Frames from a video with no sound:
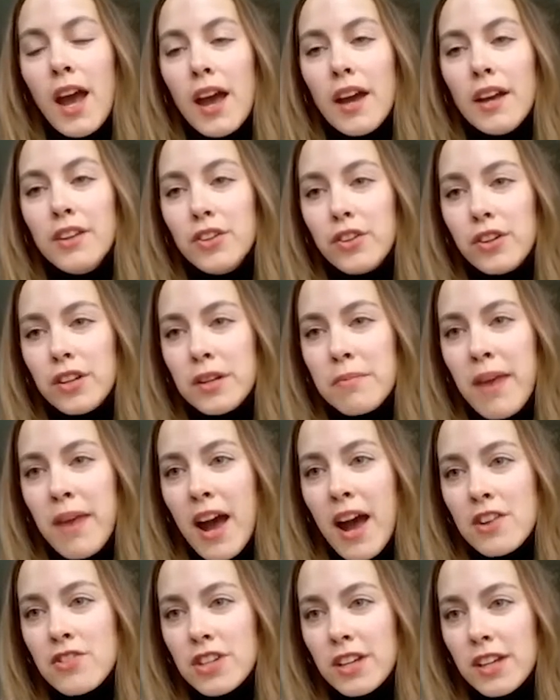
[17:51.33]
And you can
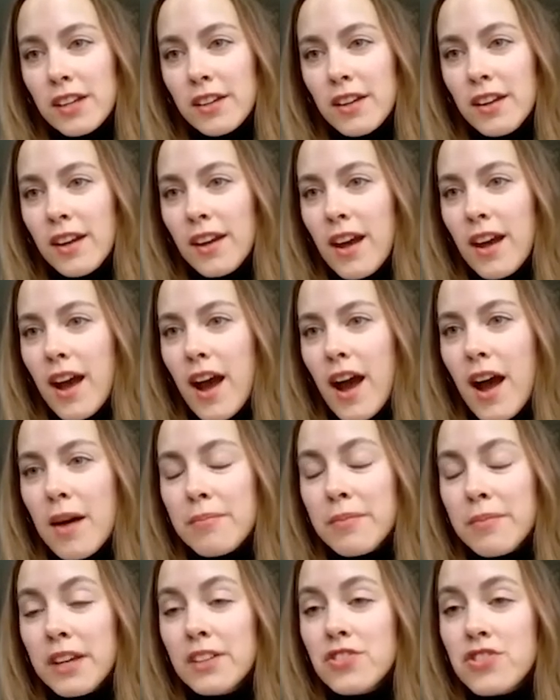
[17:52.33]
imagine,
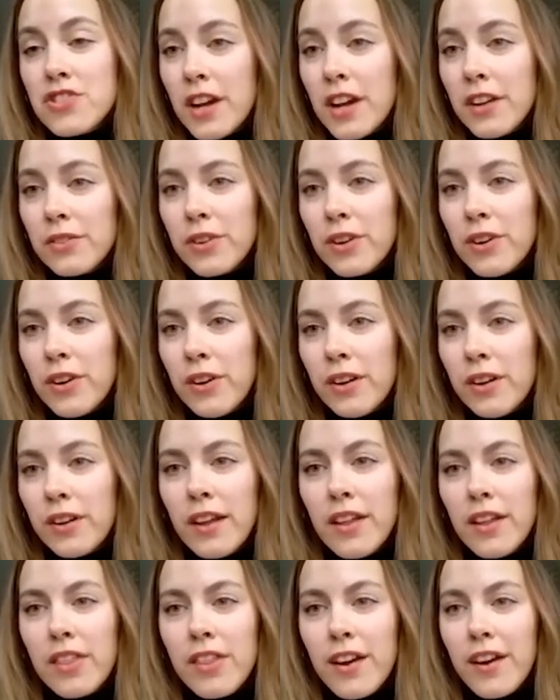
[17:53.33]
in general,
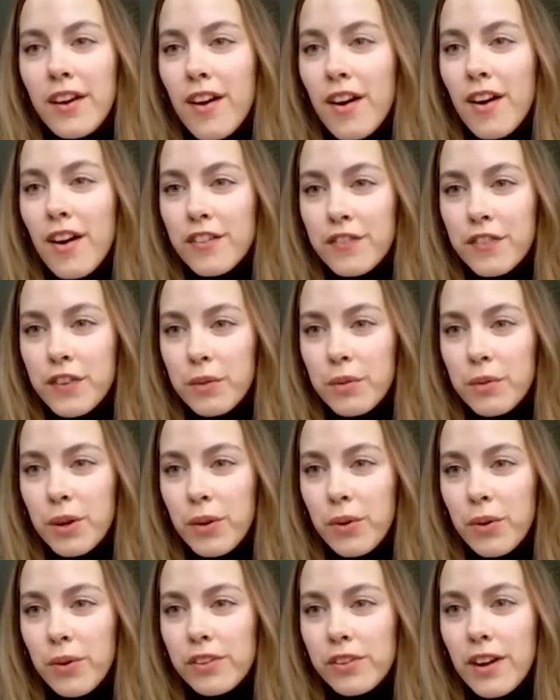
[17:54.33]
there are
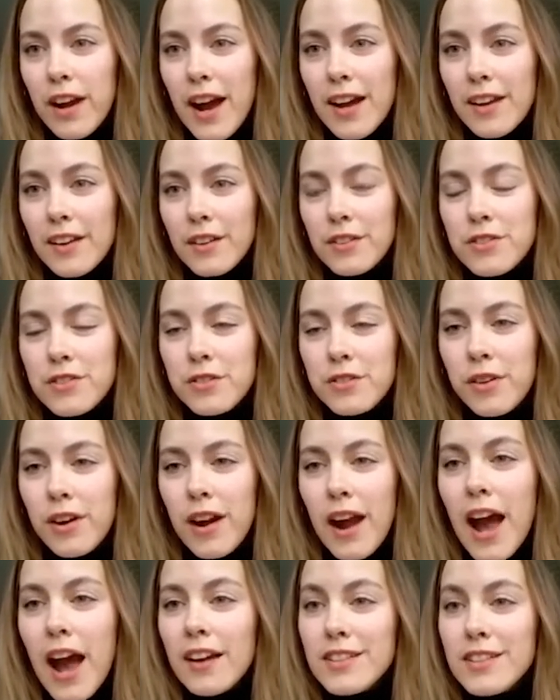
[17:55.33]
fewer older adults who
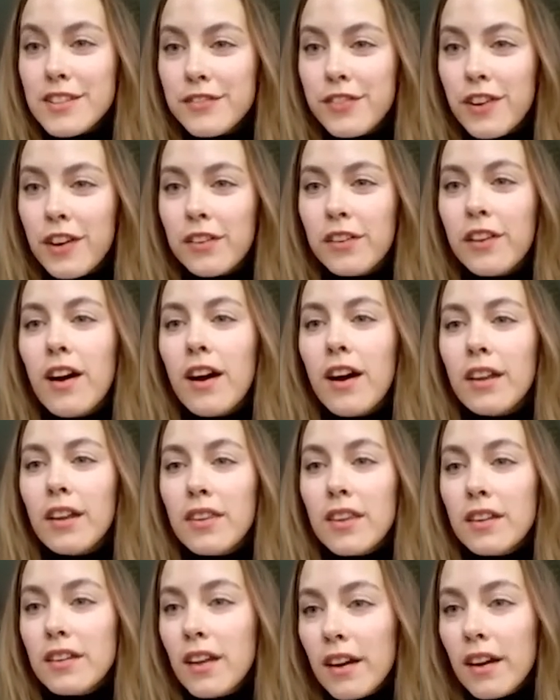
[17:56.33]
are active
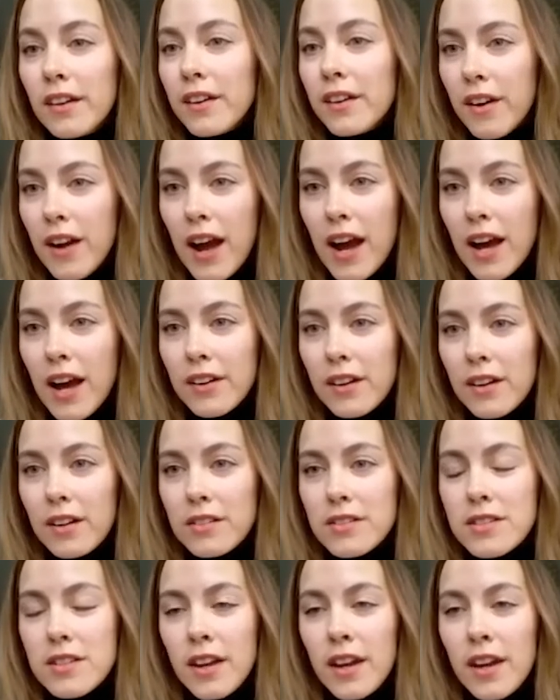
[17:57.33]
online than younger
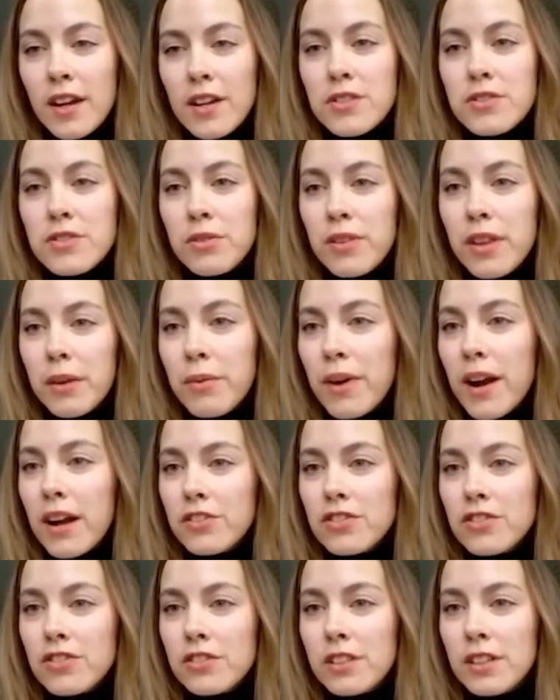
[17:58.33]
adults. So they were
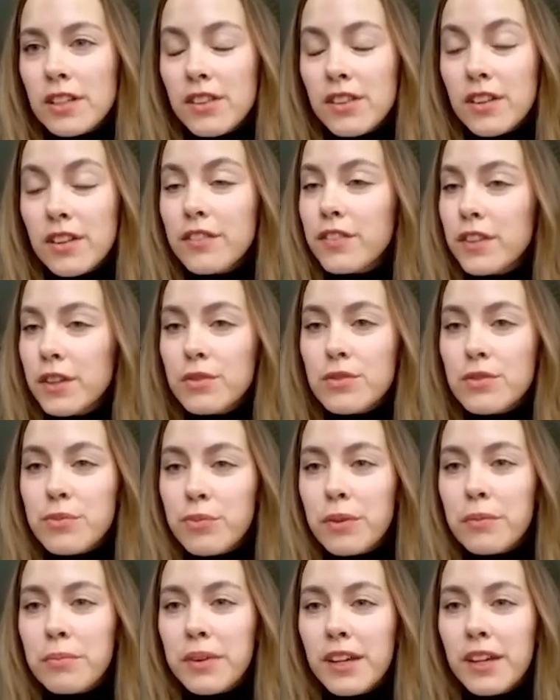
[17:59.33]
actually, their views
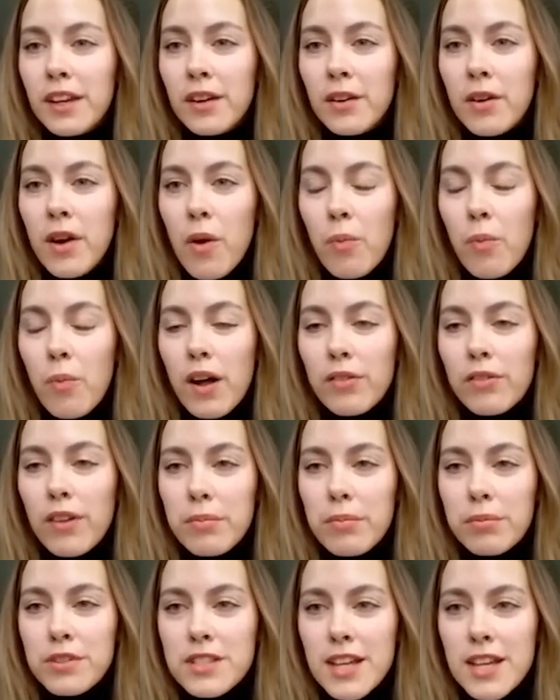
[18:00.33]
weren't being well
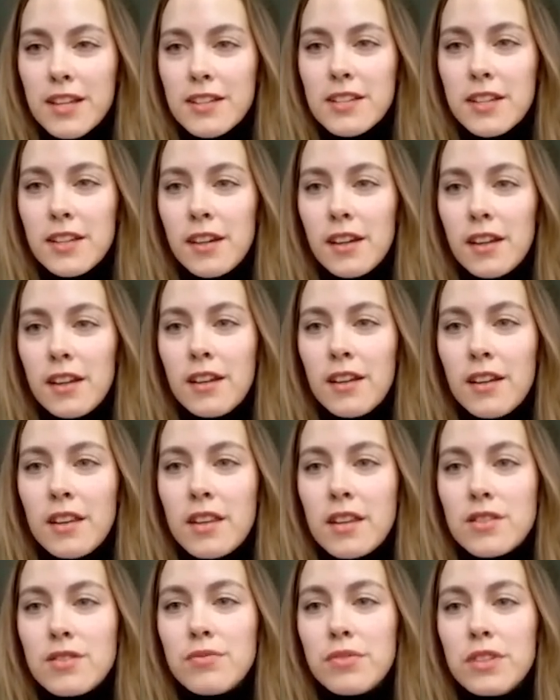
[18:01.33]
represented in
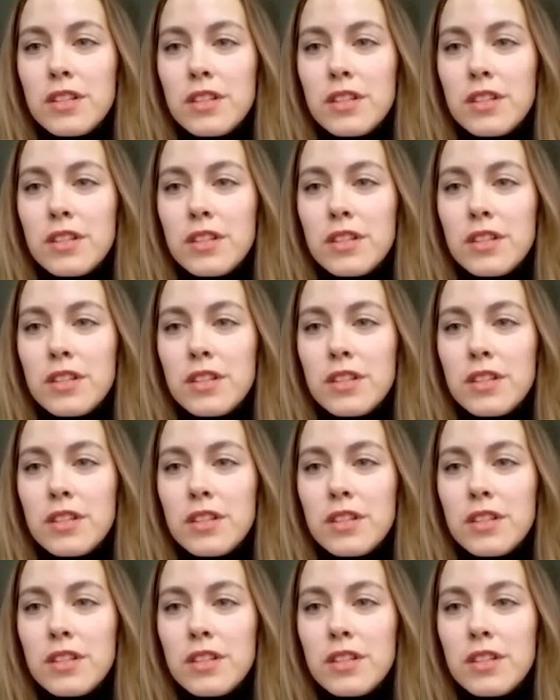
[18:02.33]
this